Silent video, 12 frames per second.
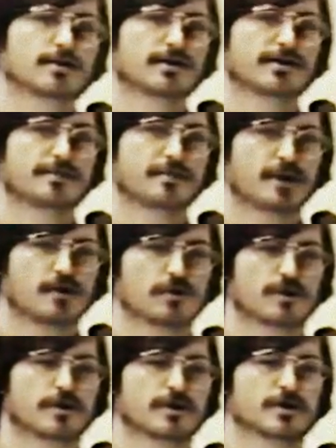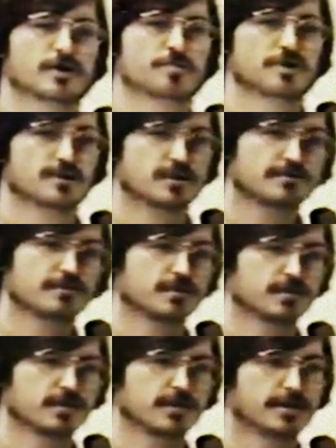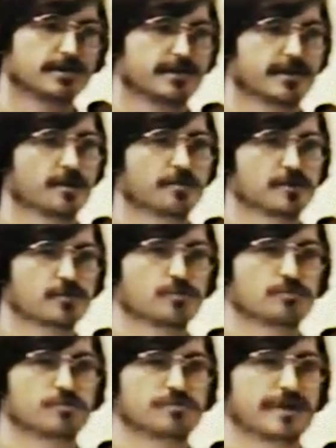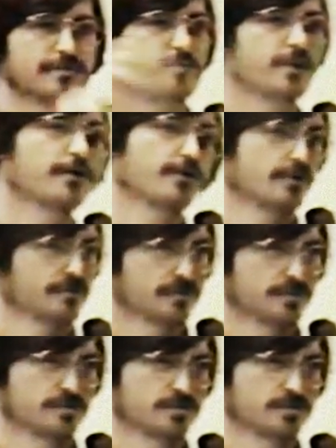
a lot of that power specifically to help us remove that barrier.